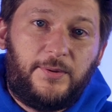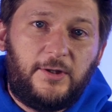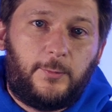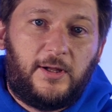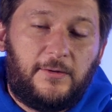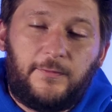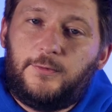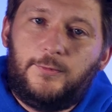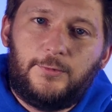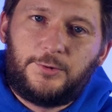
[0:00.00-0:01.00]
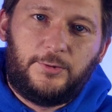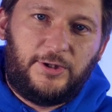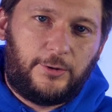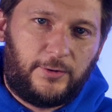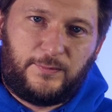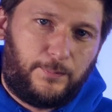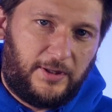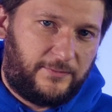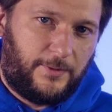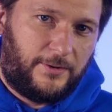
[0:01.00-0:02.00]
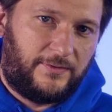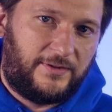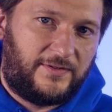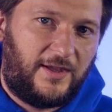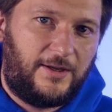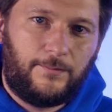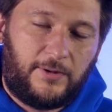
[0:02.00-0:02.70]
and P12, usually cost plus minus the same,